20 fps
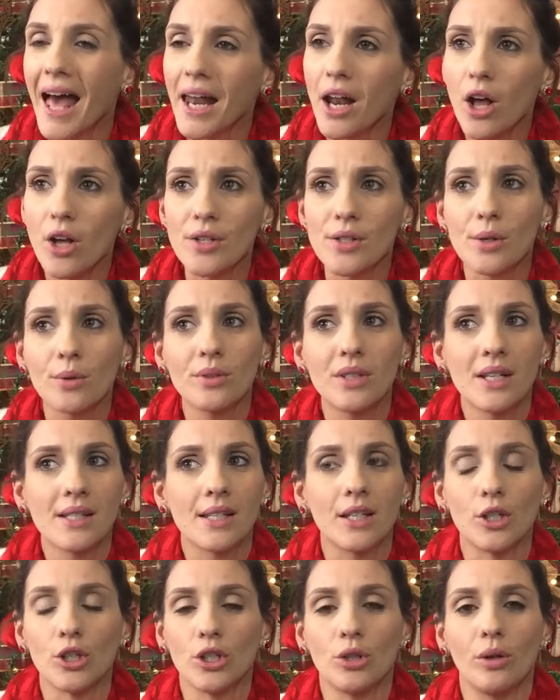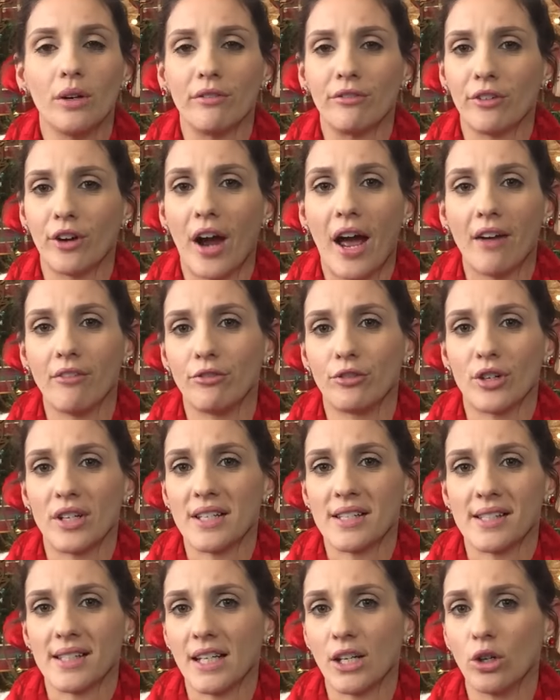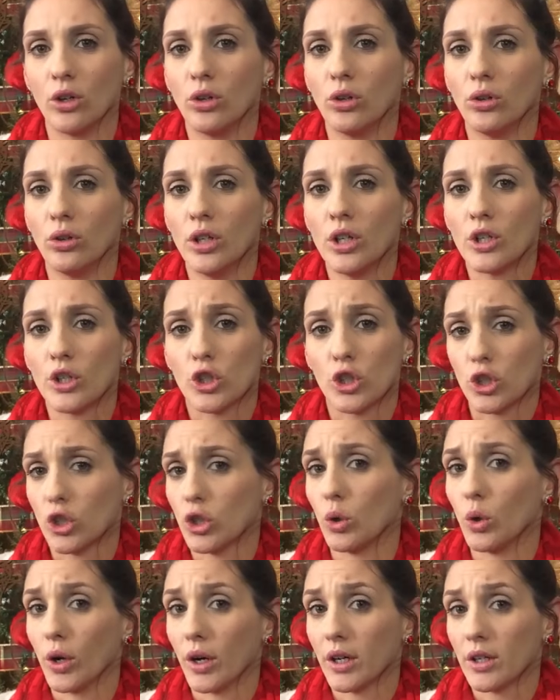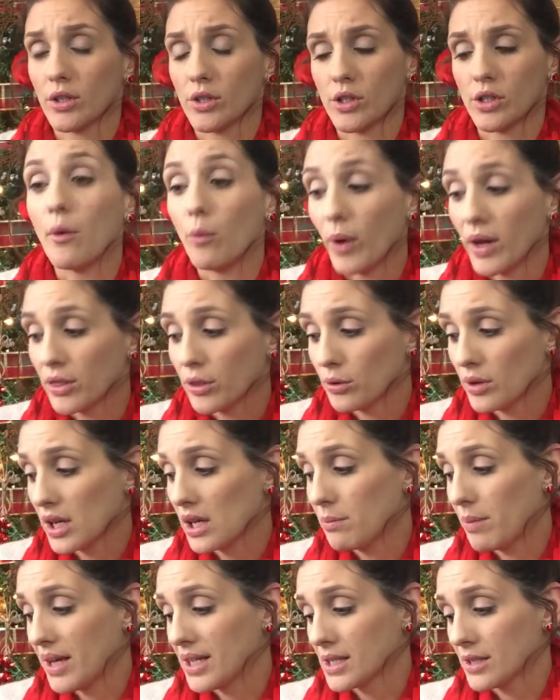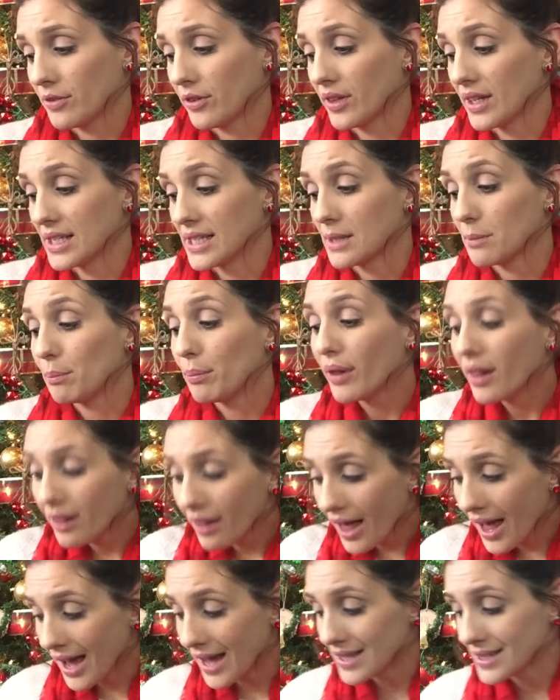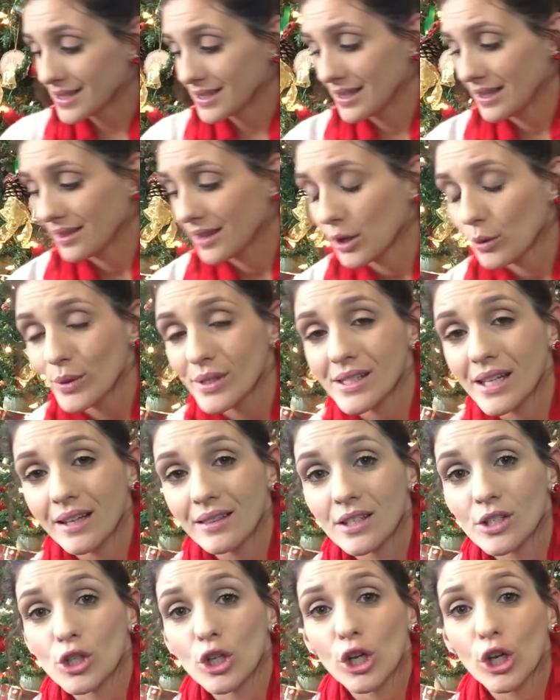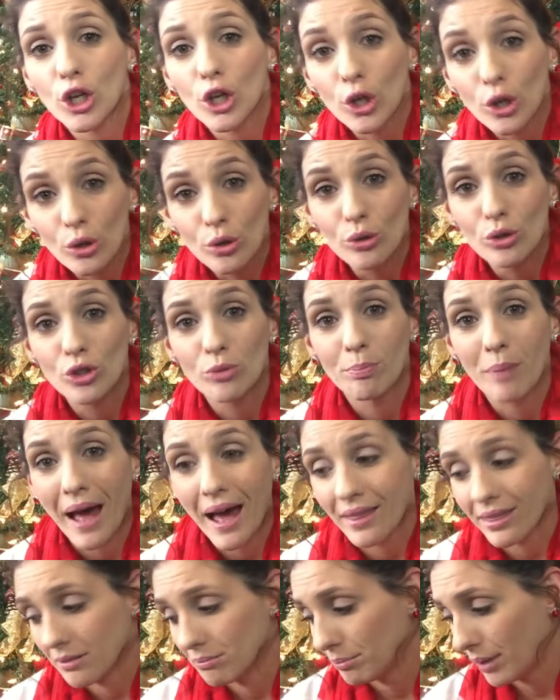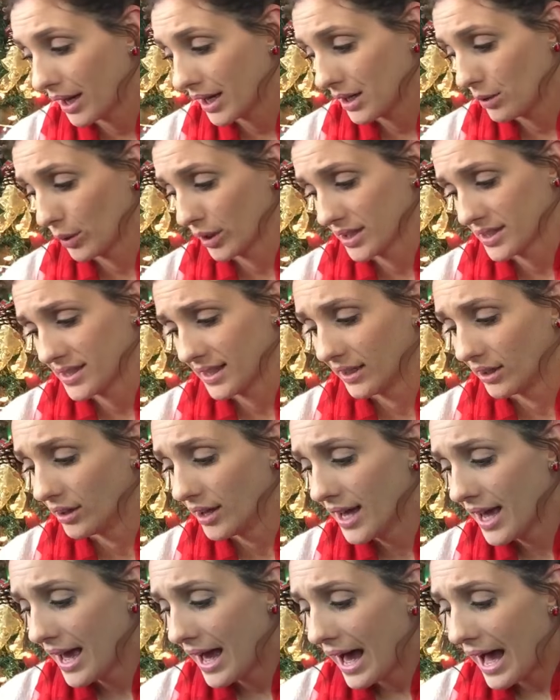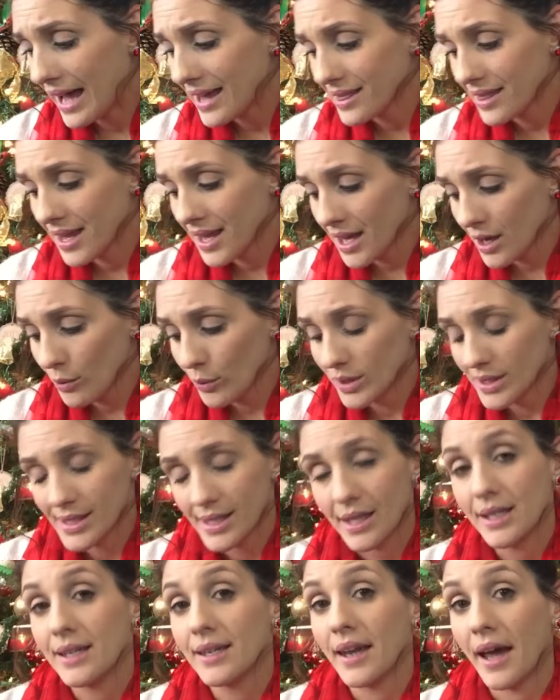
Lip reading: that also doesn't do it for every single store. So I went through Ebates for this. Plus, there was like this huge Bath & Body Works sale. I think it was